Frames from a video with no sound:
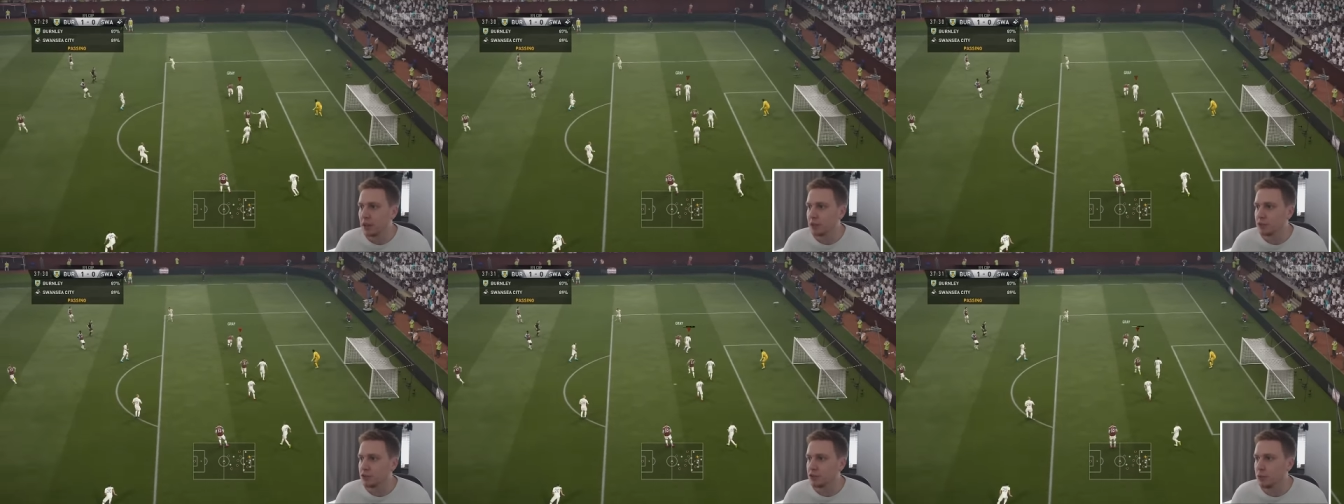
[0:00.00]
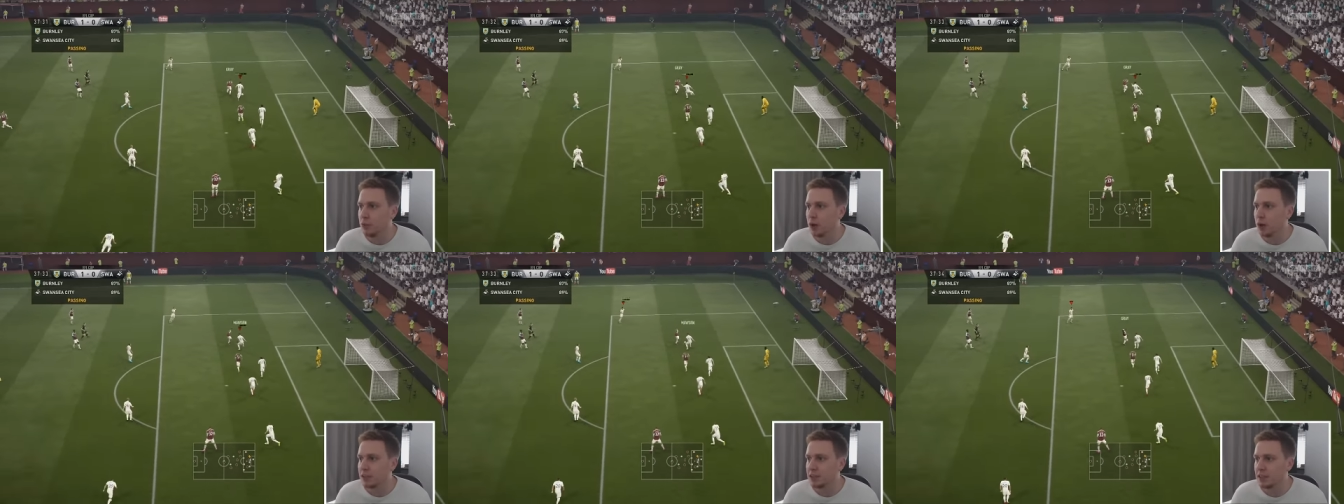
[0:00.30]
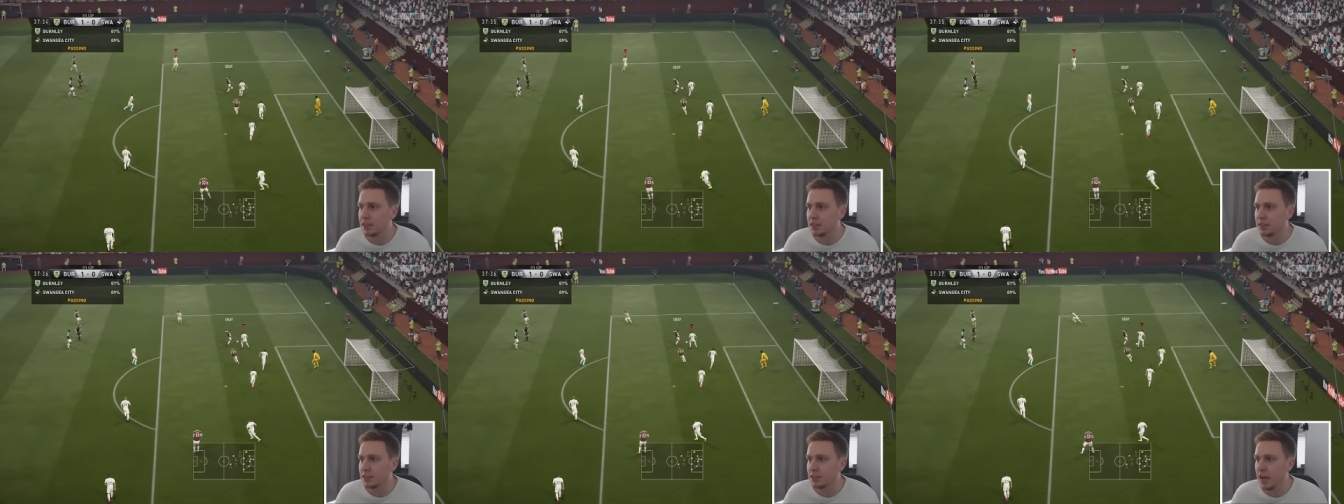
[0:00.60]
That's
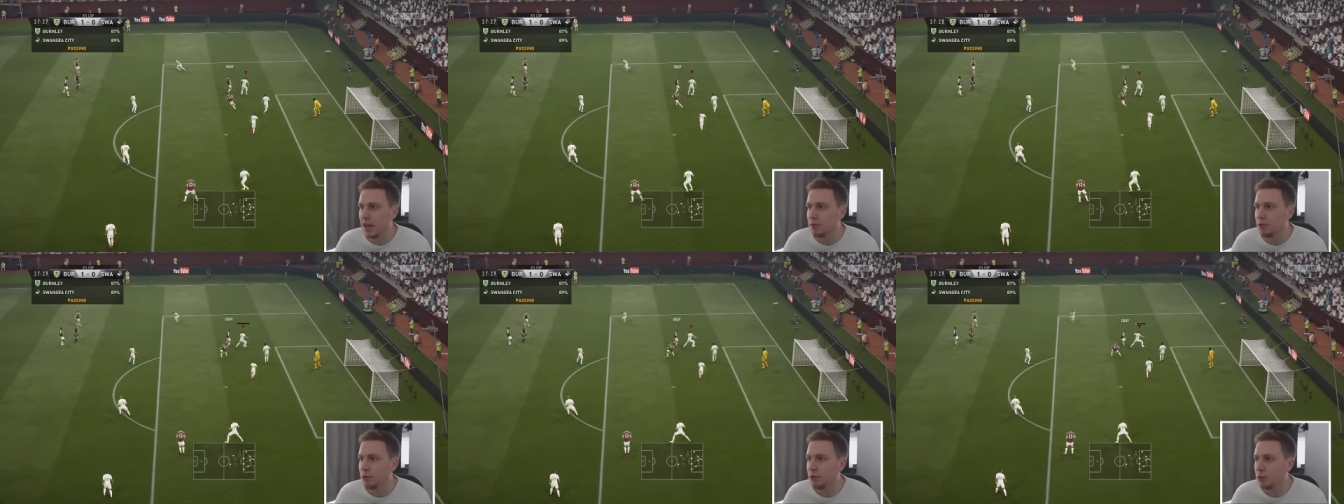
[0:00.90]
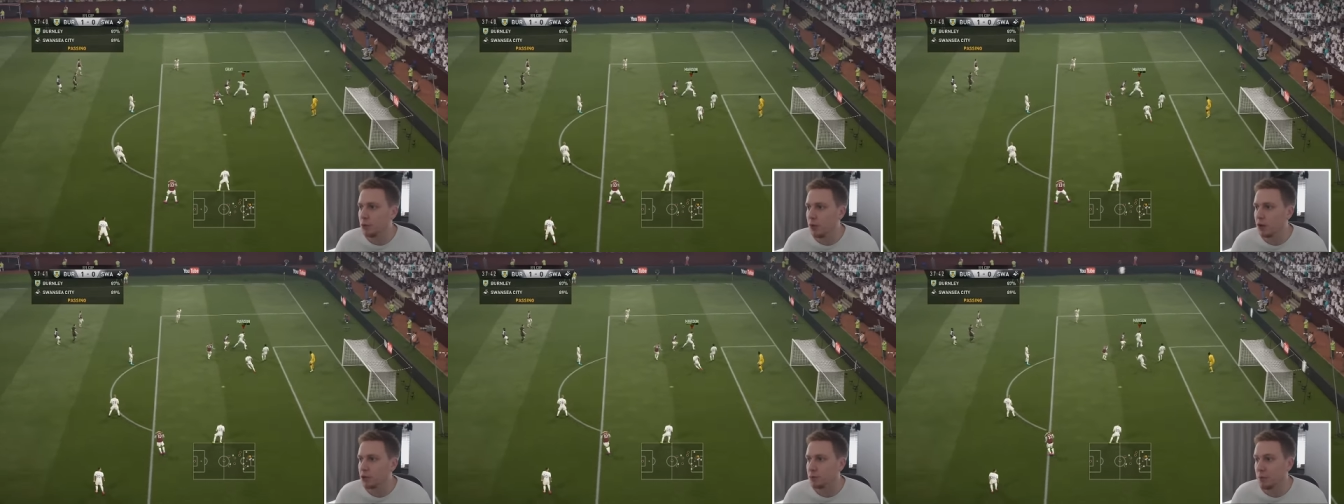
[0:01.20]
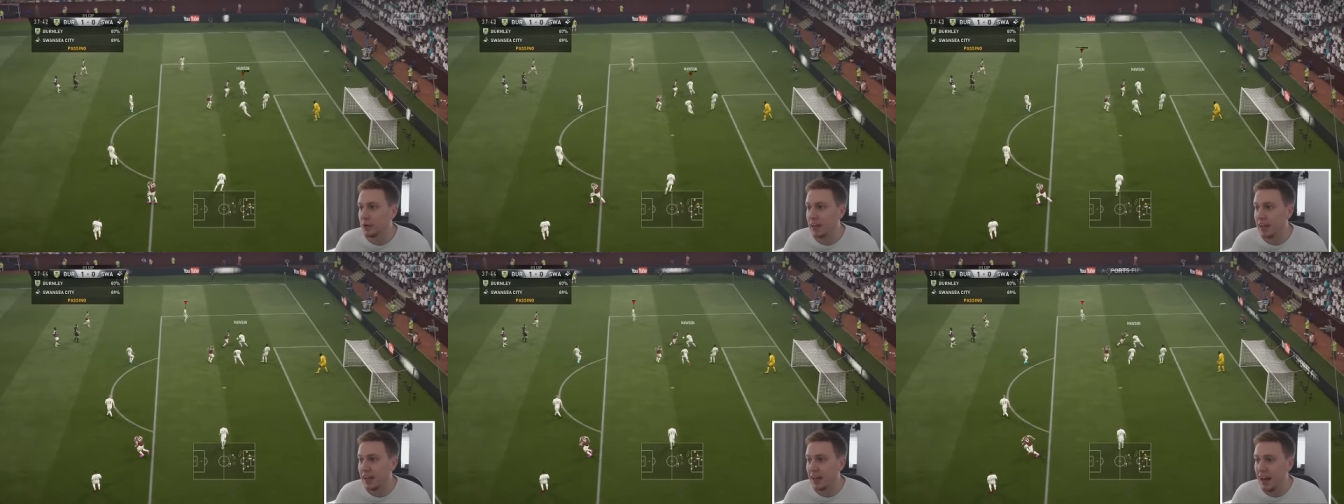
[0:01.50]
twice in this game the
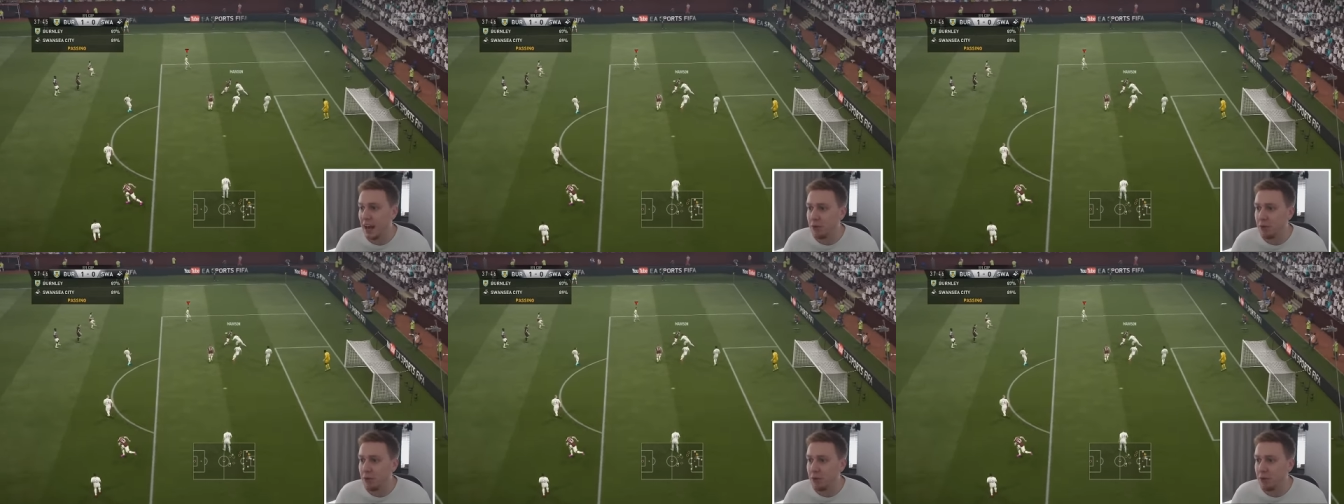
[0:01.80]
woodwork's been hit.